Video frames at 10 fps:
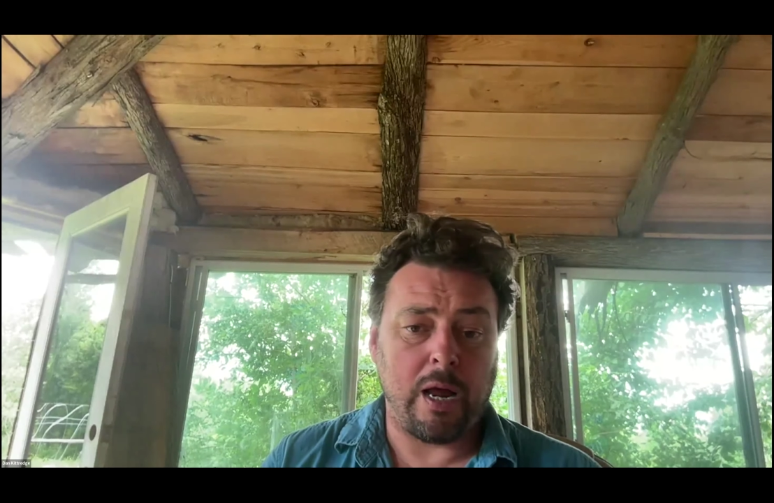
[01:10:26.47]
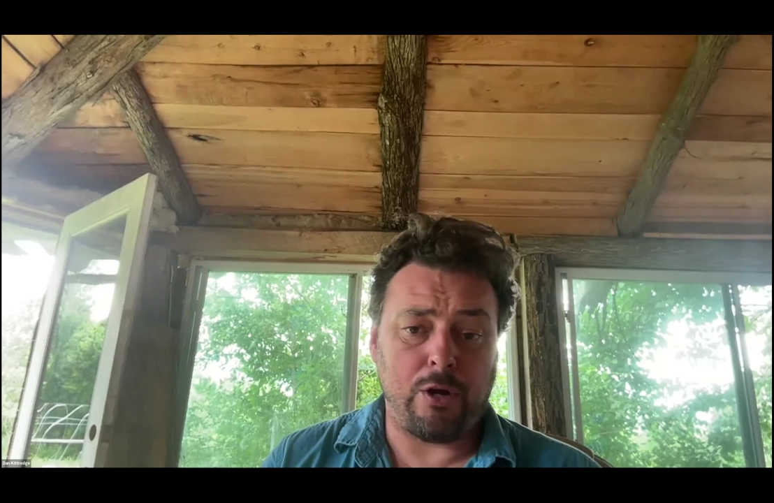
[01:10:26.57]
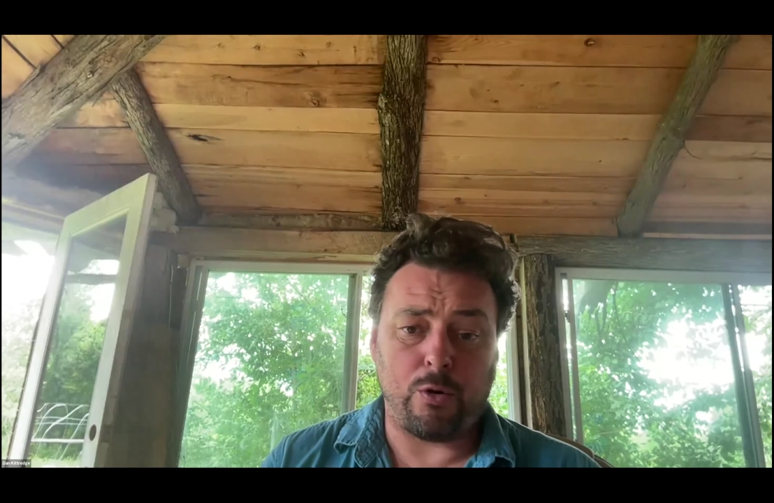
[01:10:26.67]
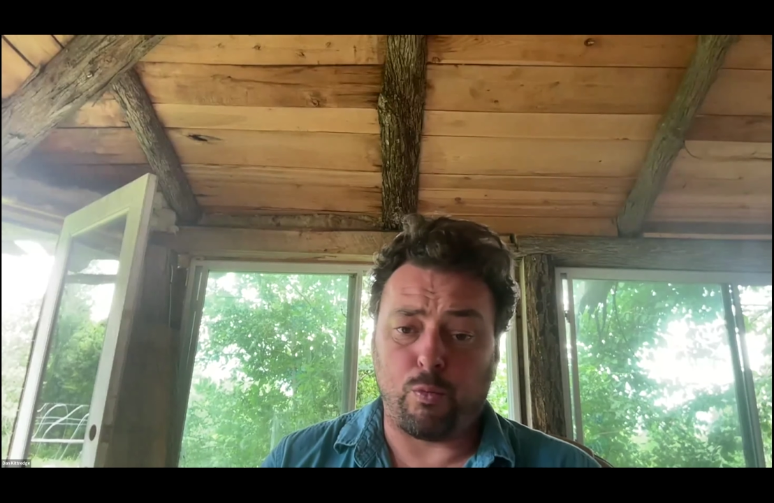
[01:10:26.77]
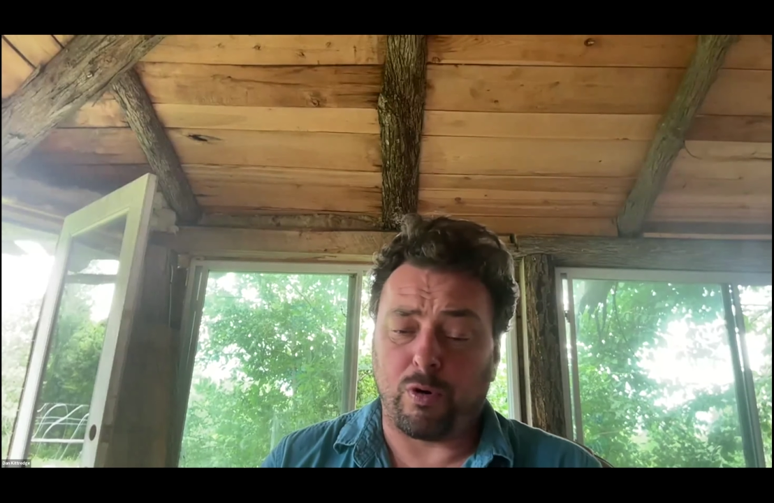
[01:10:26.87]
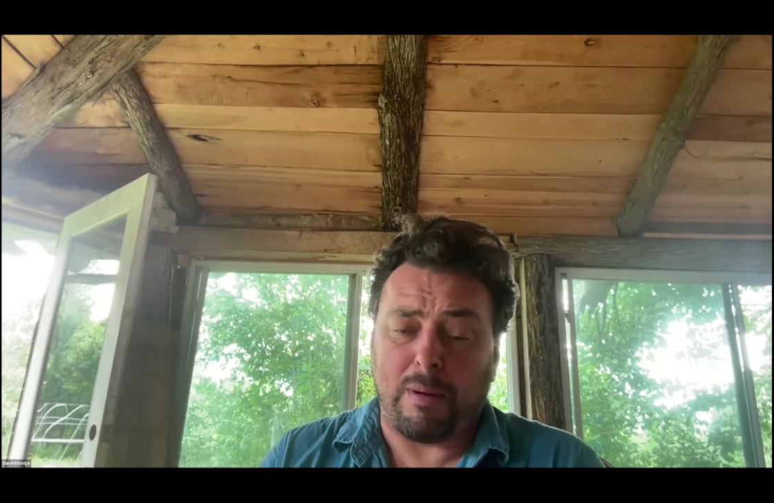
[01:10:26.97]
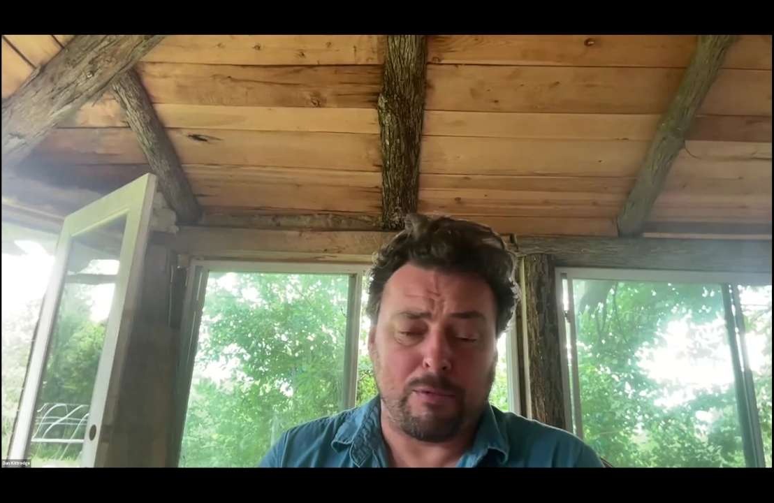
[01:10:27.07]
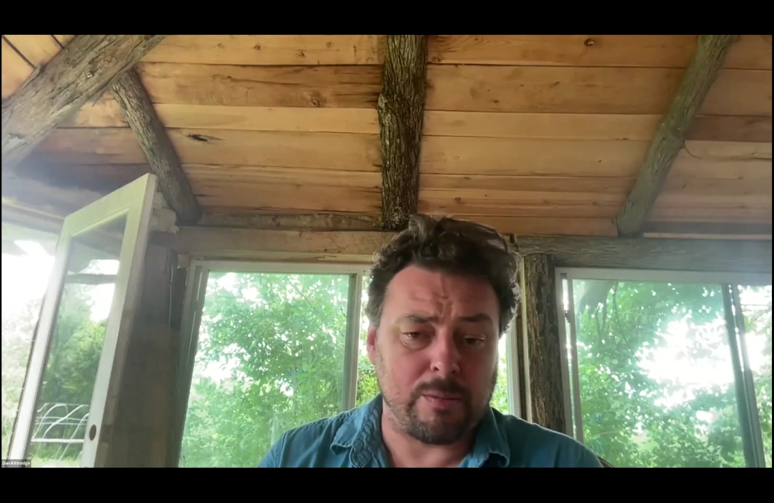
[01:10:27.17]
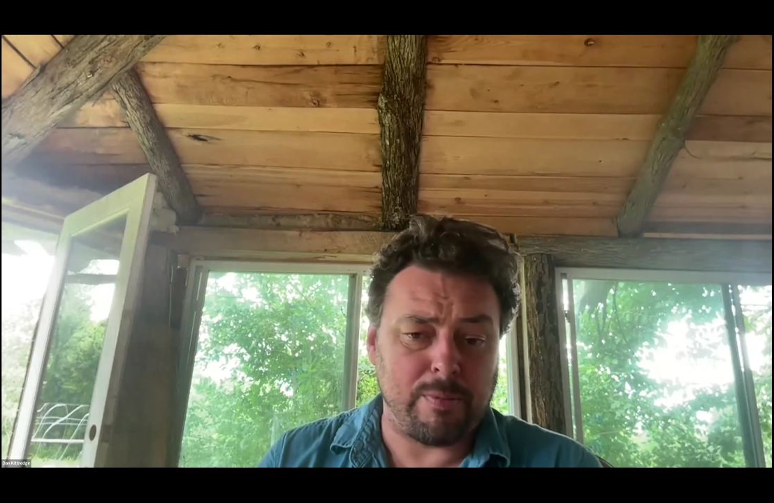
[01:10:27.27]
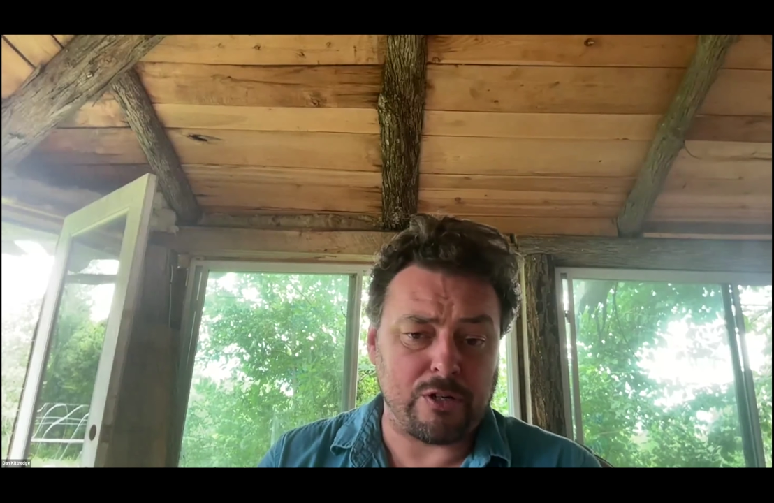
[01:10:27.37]
We're a
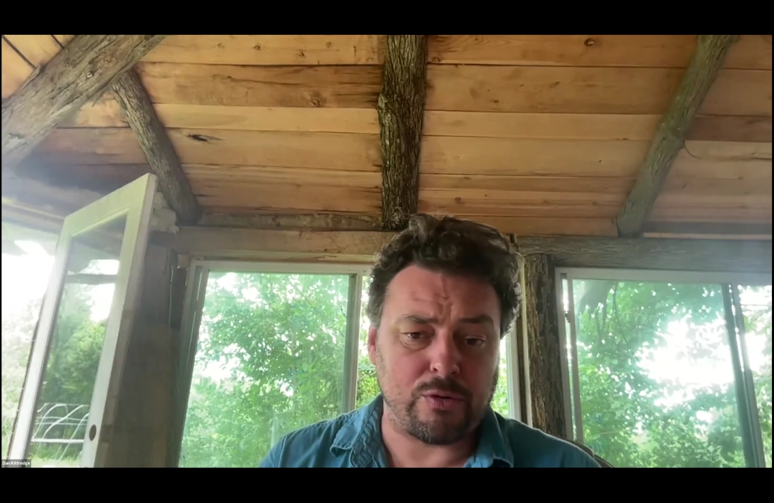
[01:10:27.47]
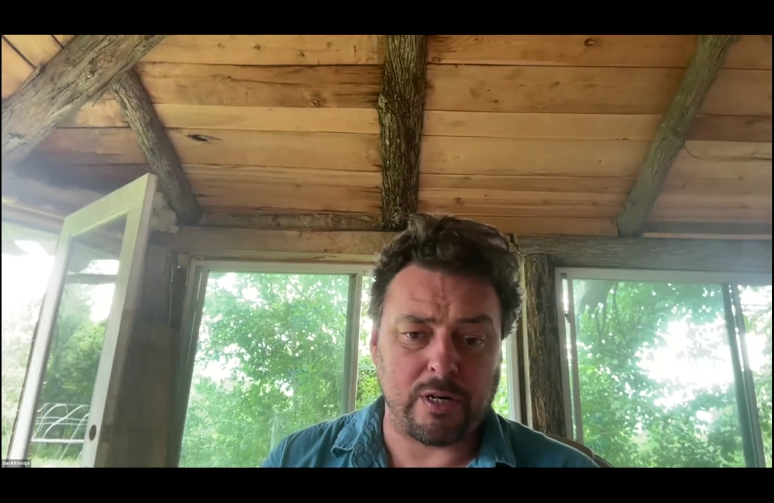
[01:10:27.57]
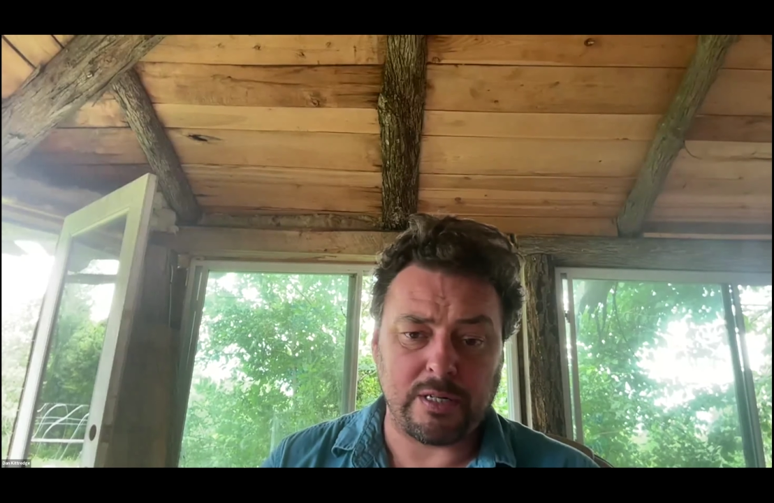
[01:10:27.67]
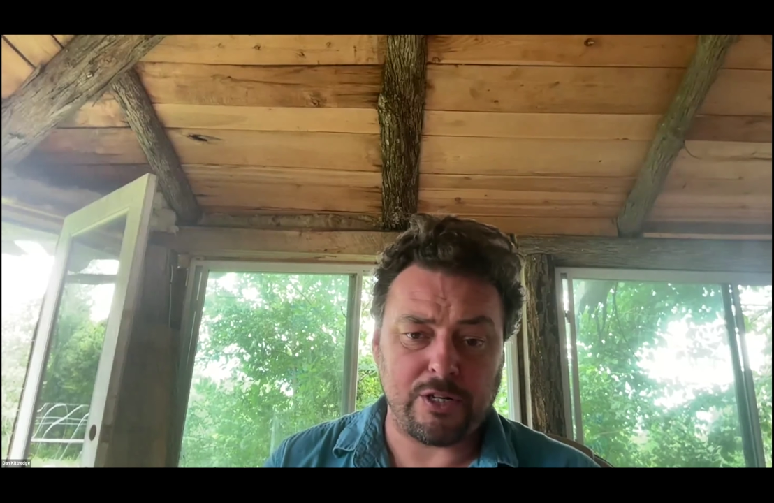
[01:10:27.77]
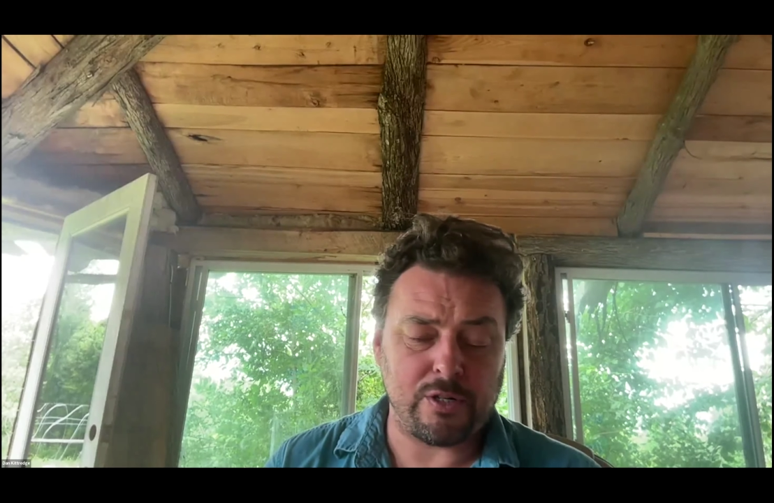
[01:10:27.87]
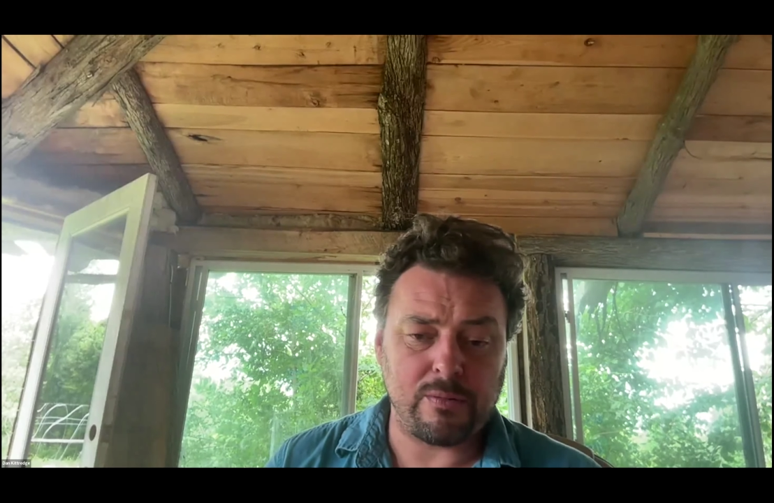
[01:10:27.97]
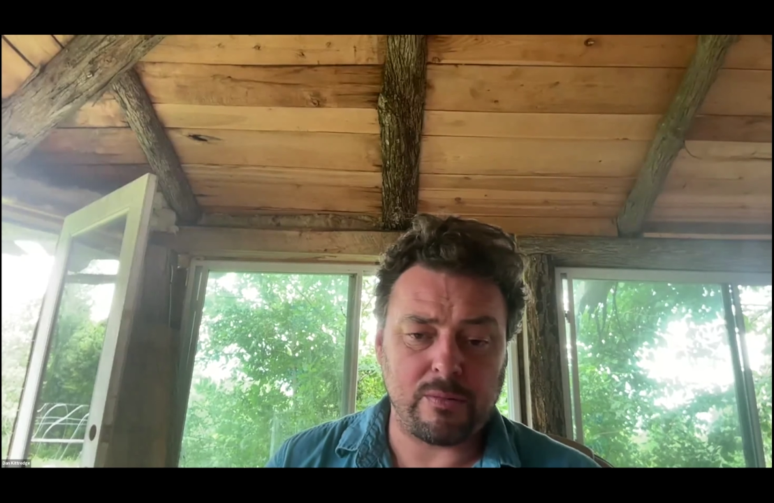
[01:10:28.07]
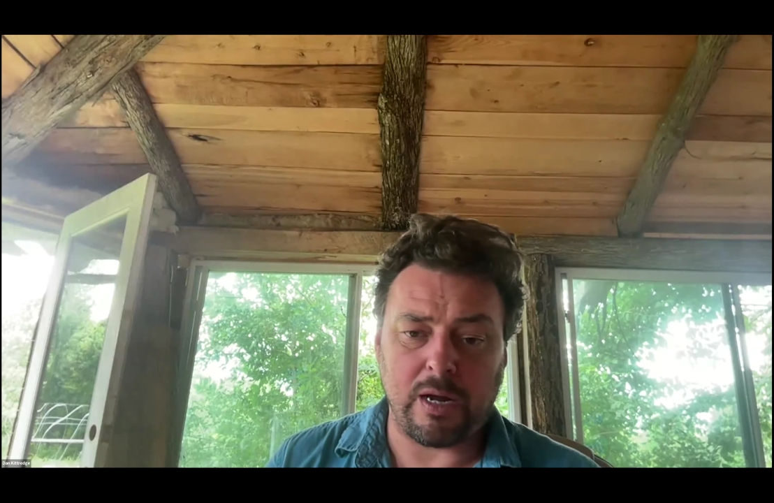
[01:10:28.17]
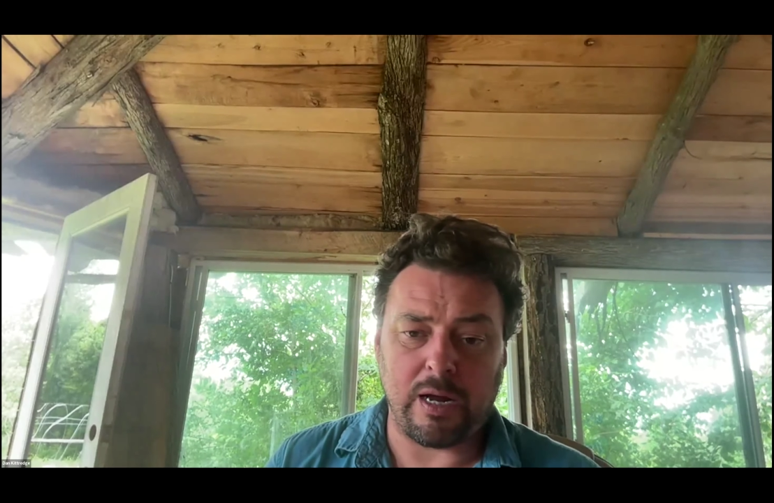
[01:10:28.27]
membership-based organization.